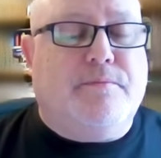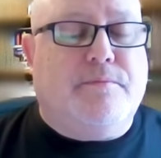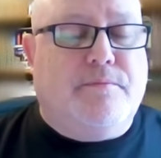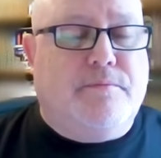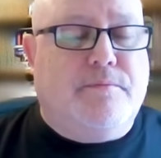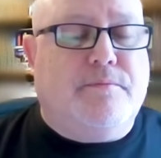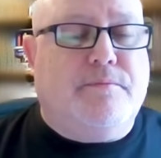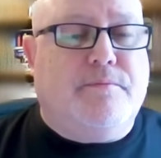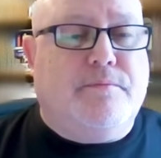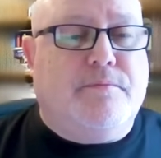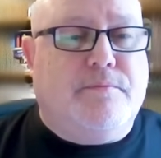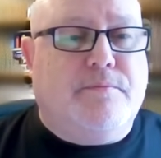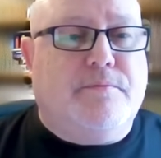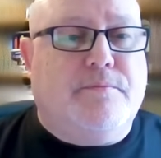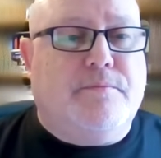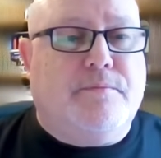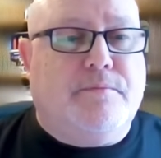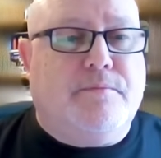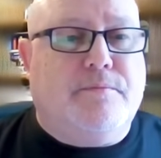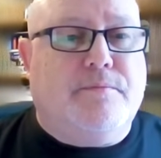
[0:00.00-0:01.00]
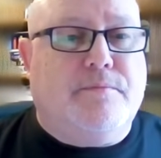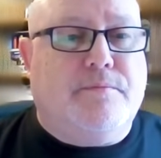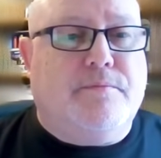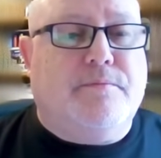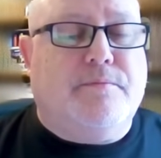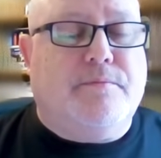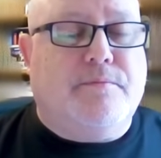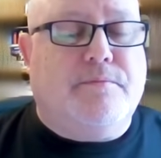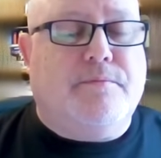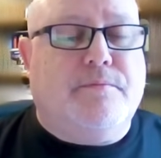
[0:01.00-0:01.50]

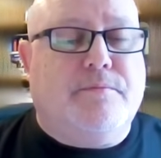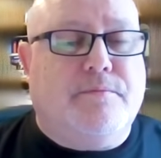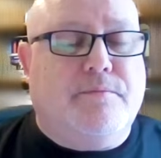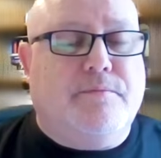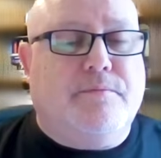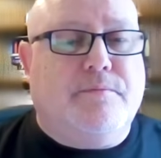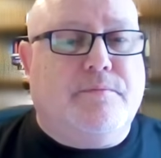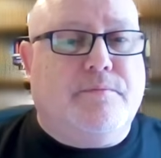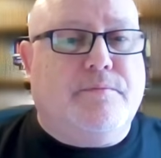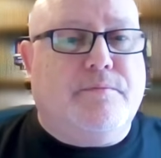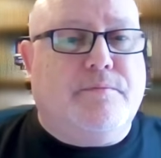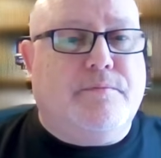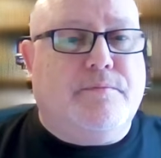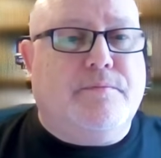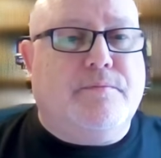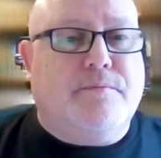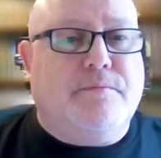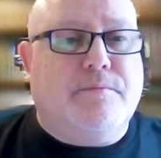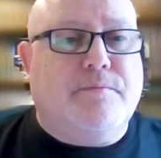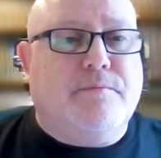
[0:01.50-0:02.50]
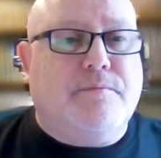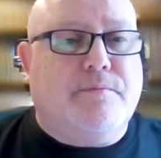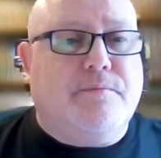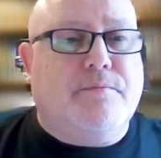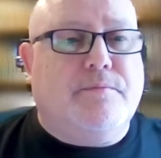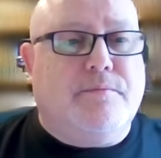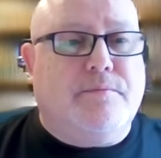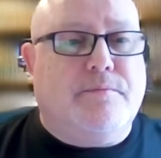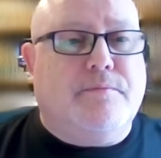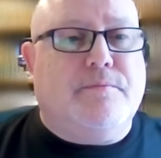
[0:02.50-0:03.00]

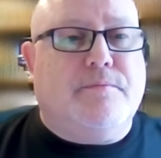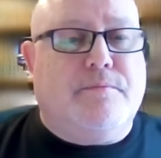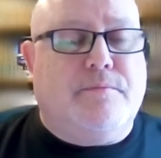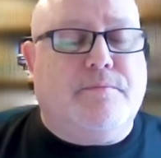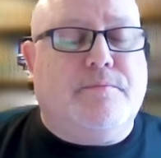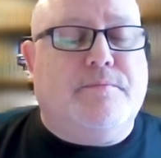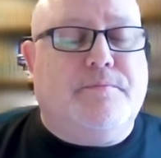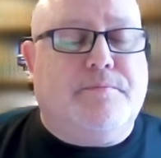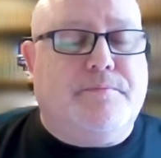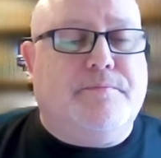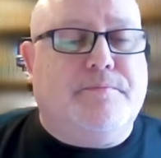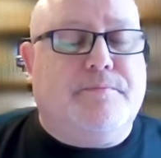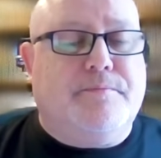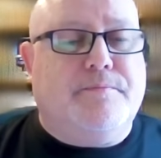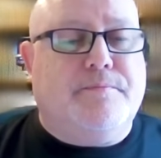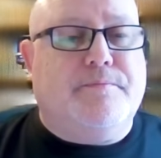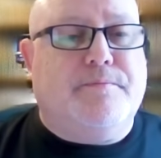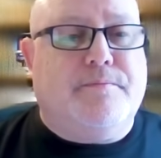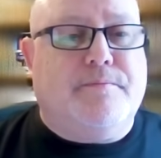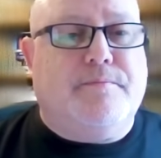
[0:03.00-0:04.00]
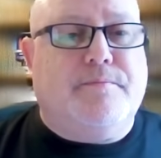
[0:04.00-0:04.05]
This person isn't speaking.